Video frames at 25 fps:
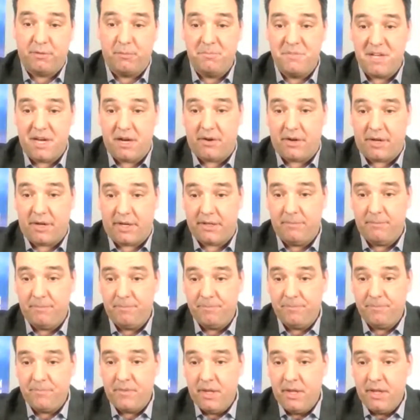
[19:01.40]
from Derek.
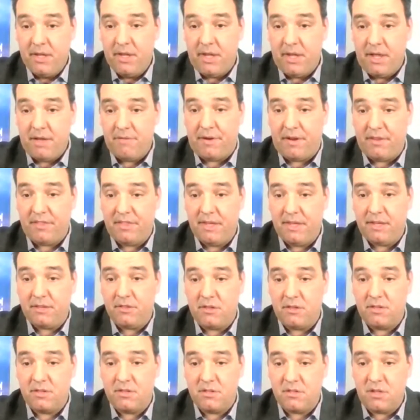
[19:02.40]
If I think
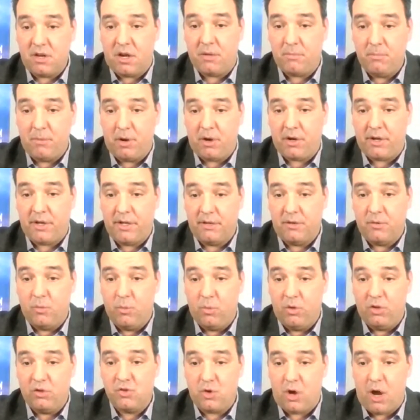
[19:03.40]
the stock market
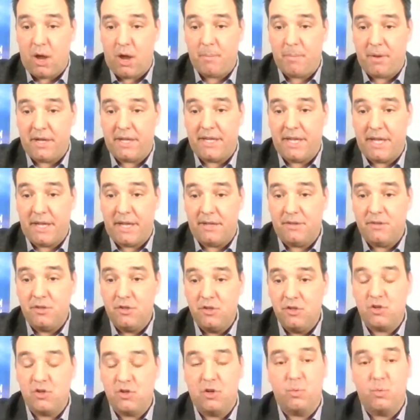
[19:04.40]
will drop again,
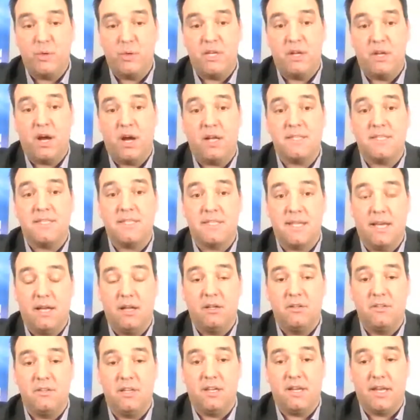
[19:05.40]
do we not
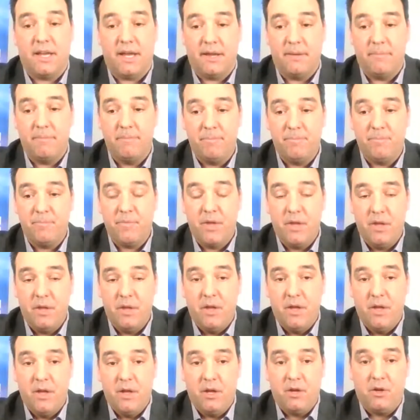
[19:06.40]
sell today?
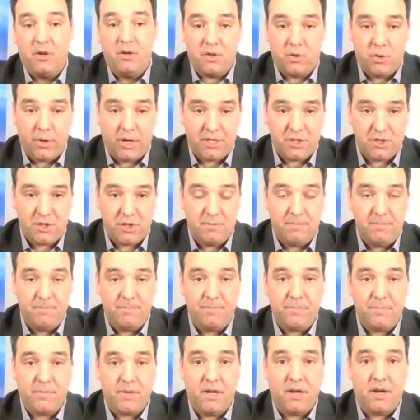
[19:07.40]
Good question.
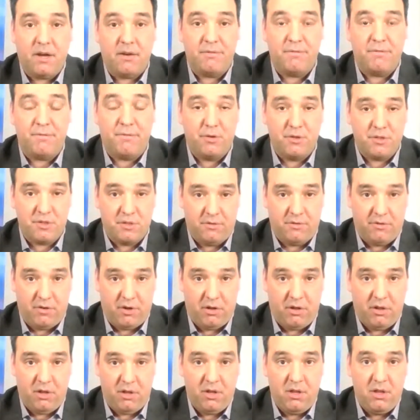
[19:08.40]
First of
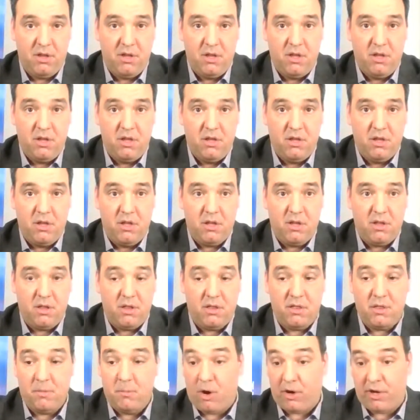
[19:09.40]
all,
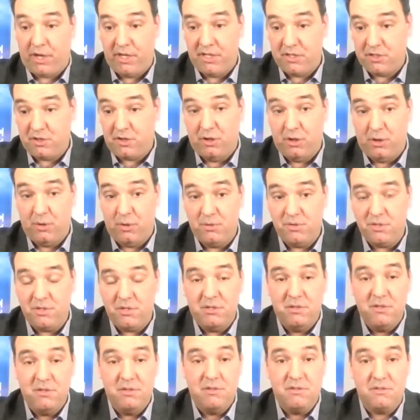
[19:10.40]
the market is closed,
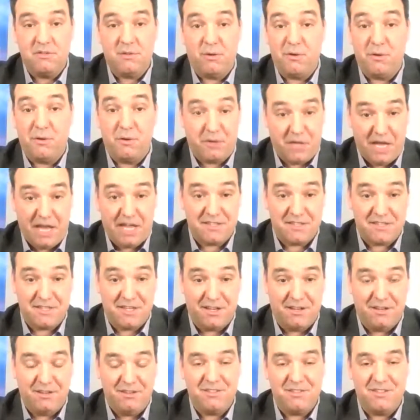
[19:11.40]
so you can't
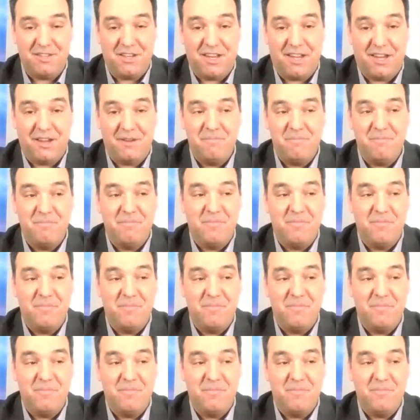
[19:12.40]
sell today.